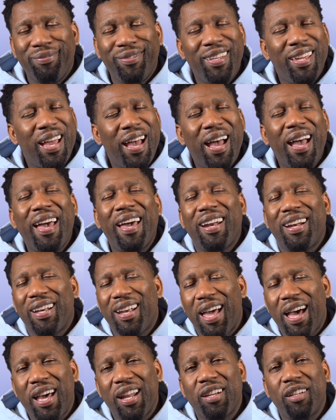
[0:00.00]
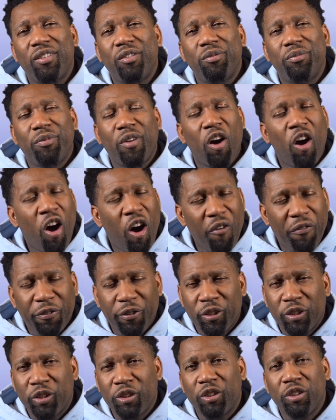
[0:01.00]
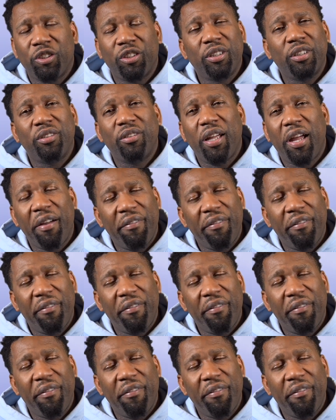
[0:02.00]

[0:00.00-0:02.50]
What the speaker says: Yeah, I had a lot of offers and